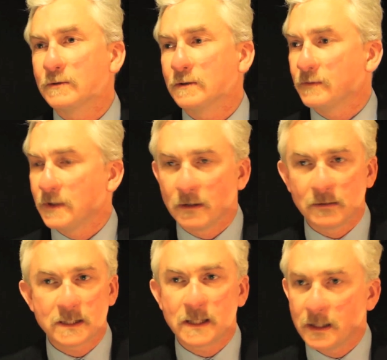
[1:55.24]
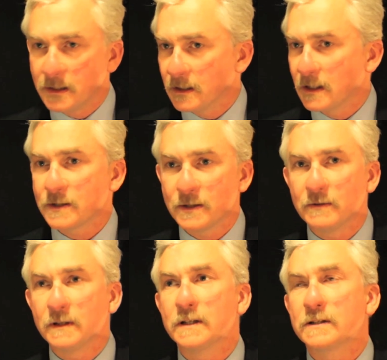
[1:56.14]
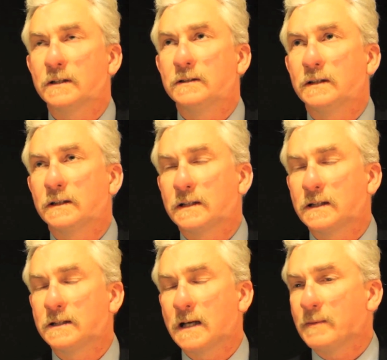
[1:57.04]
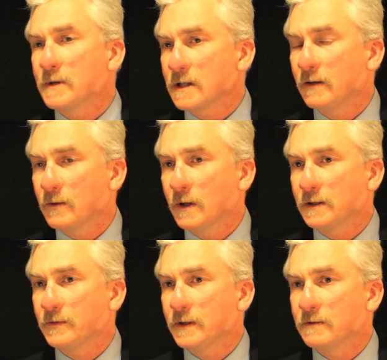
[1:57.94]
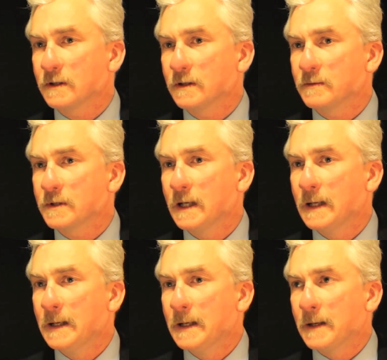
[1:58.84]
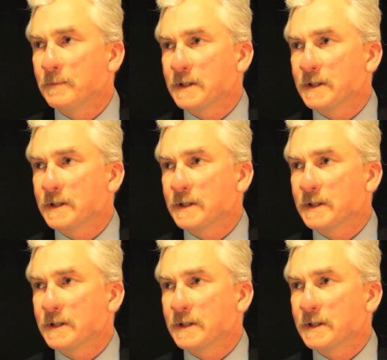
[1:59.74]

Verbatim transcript: were sort of, you know, let's get there, let's do this. And, and I did doubt myself quite a few times and